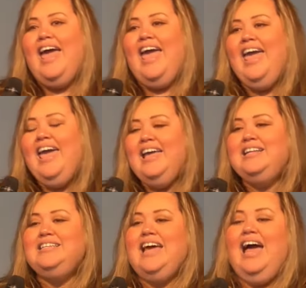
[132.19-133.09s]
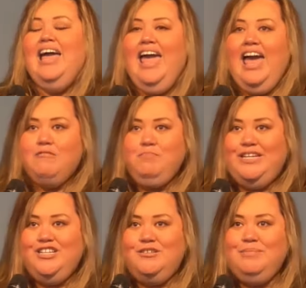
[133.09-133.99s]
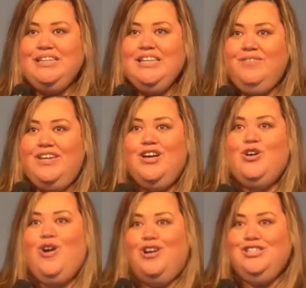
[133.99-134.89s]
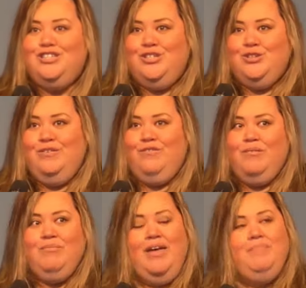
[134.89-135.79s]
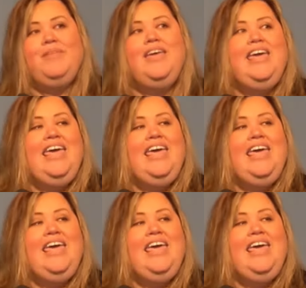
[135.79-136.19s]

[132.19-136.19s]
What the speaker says: And I happened to be living across the street from them.